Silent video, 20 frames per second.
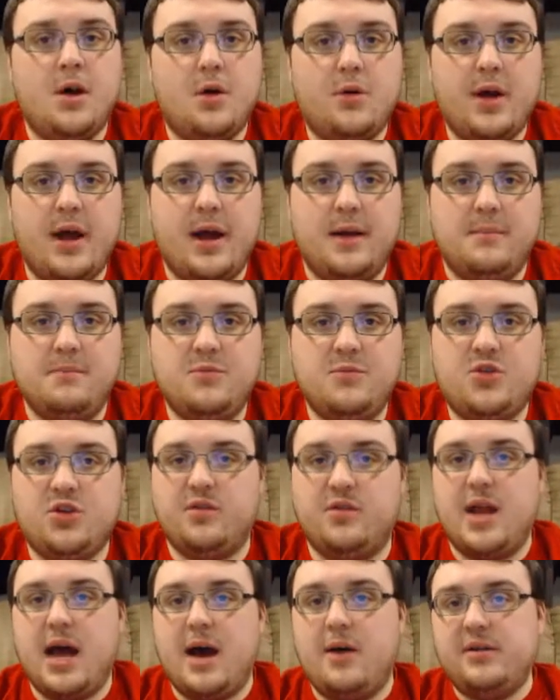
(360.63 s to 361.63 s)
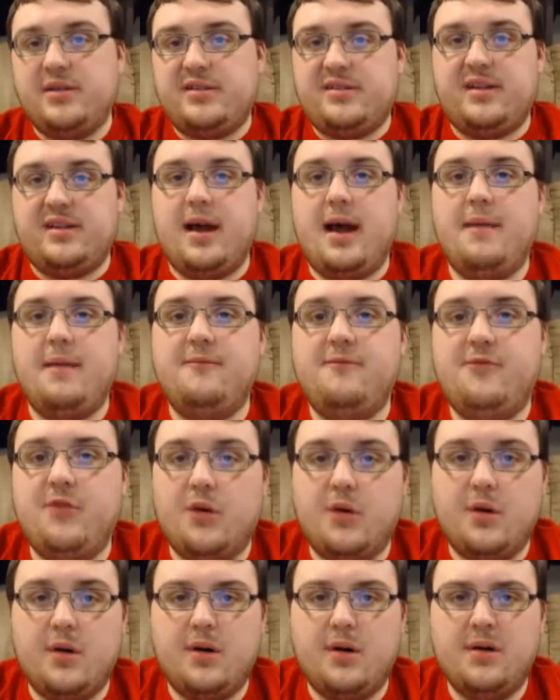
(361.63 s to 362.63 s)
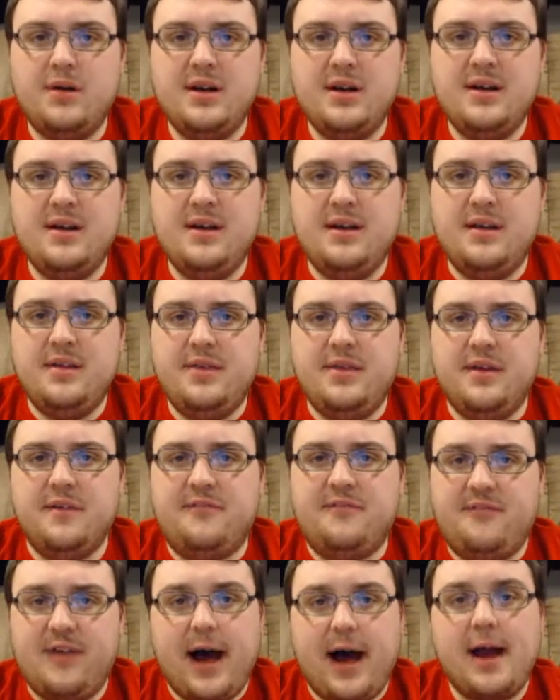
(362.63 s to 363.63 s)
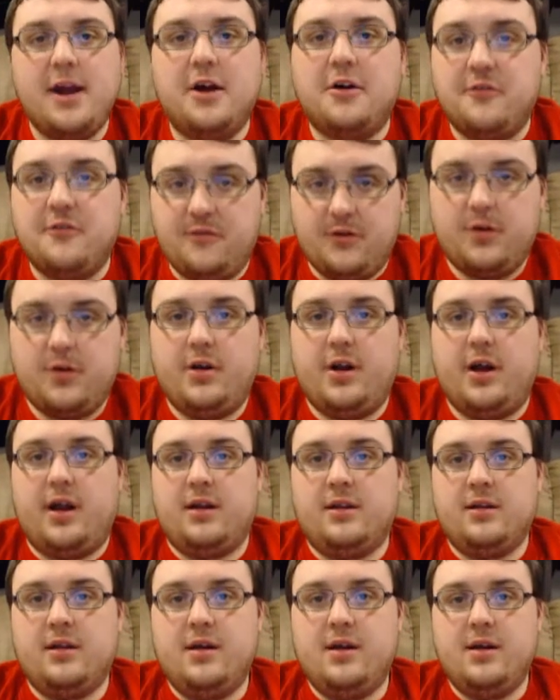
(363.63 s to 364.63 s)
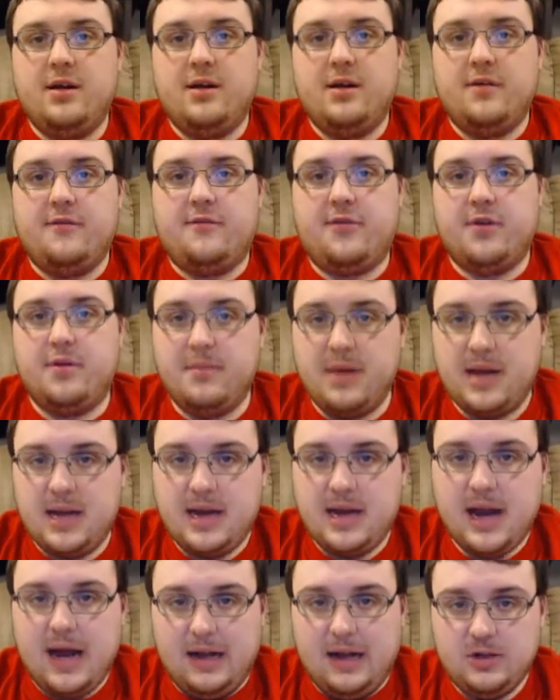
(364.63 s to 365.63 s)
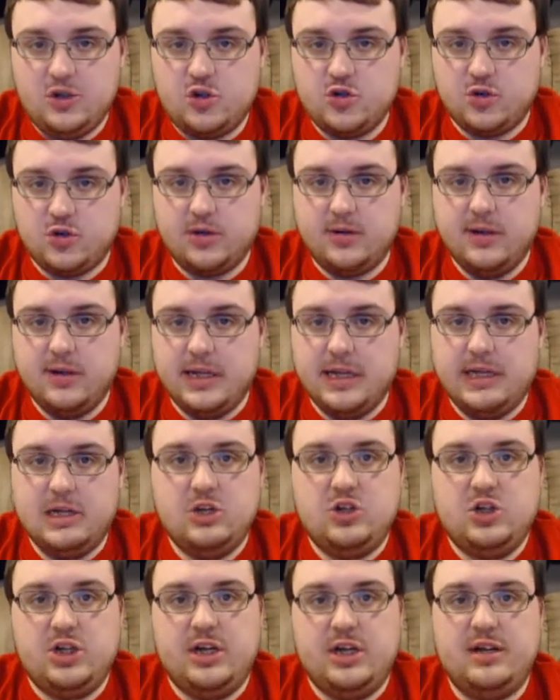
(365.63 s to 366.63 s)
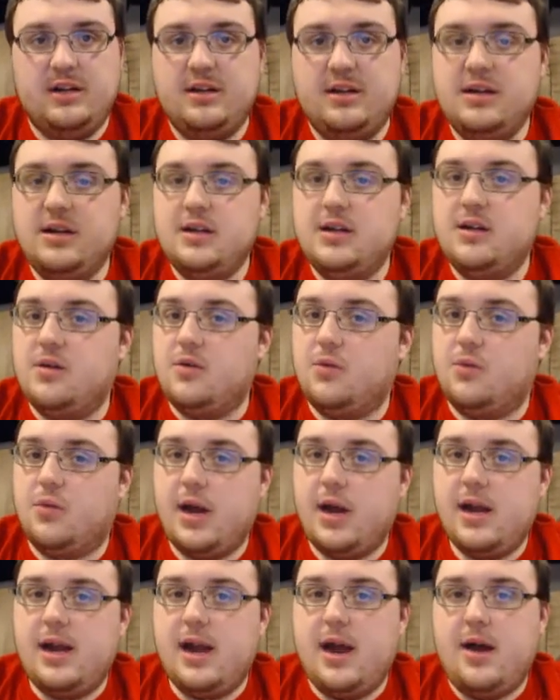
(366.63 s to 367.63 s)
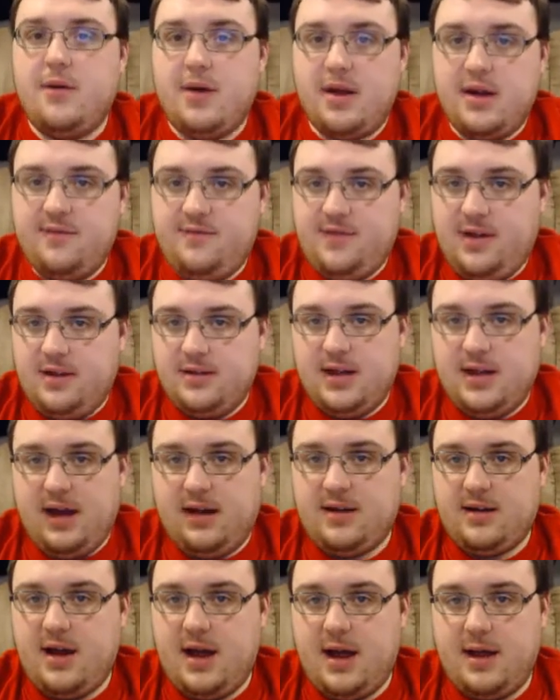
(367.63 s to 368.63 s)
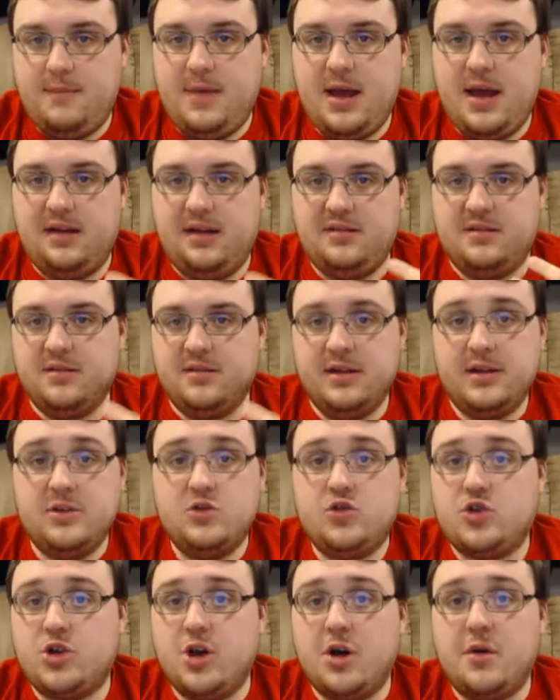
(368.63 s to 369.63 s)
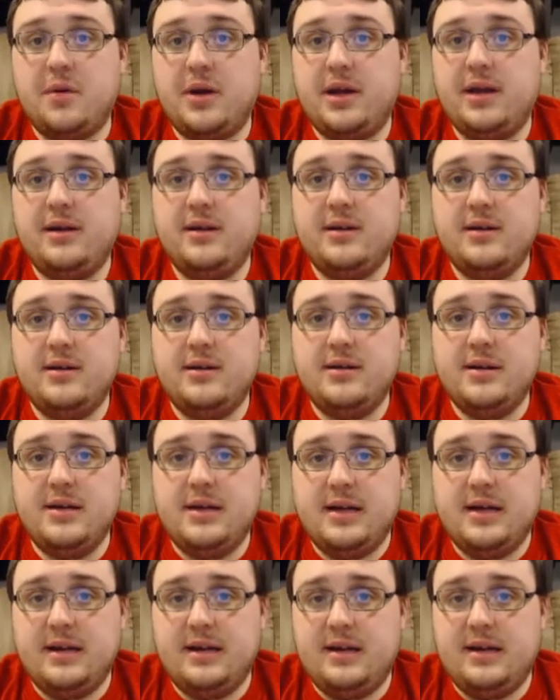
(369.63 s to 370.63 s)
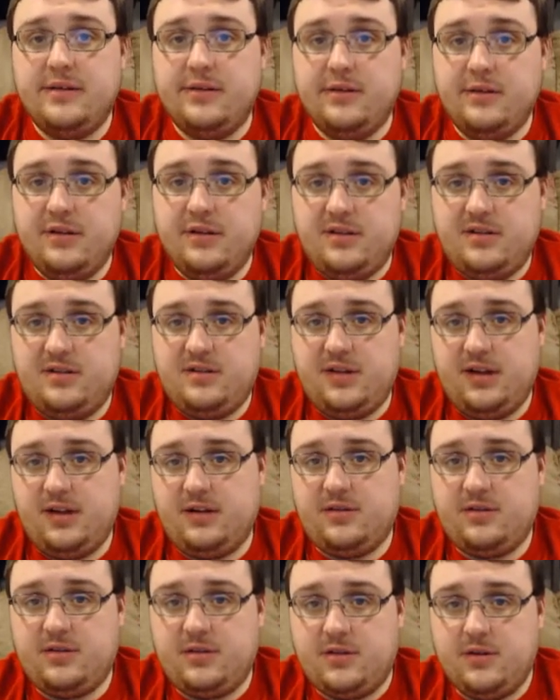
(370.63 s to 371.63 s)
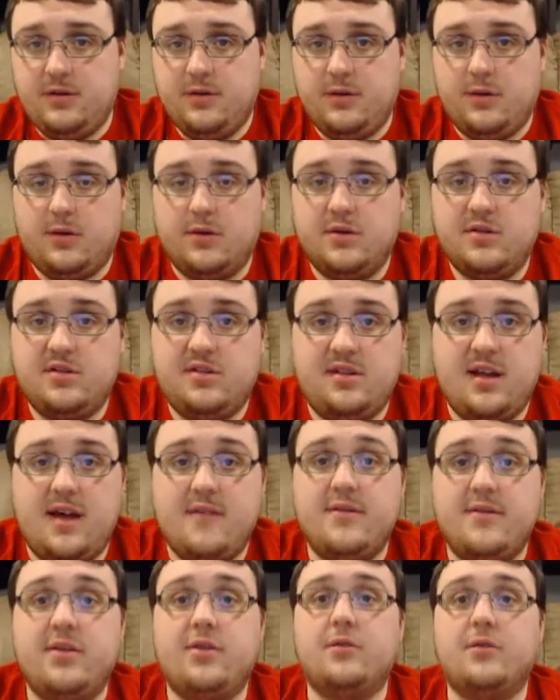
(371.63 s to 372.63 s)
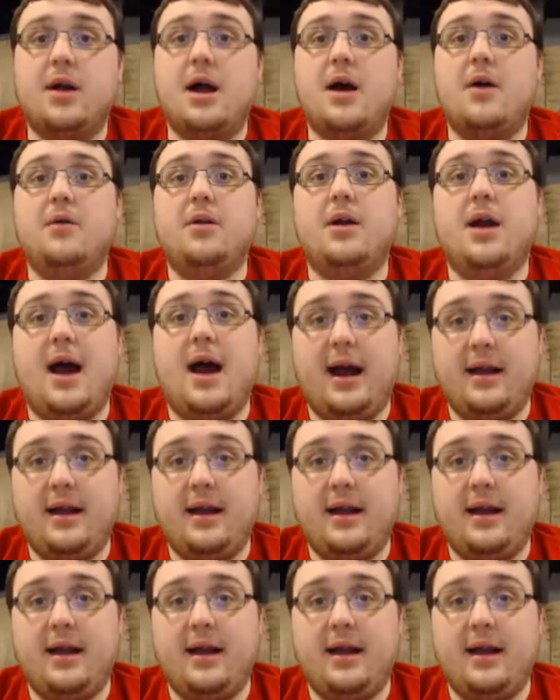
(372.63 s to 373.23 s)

Okay, so now it's time for the final verdict for me on Jordan Lynch. And right now, NFL.com has Lynch going in either the 6th or 7th round.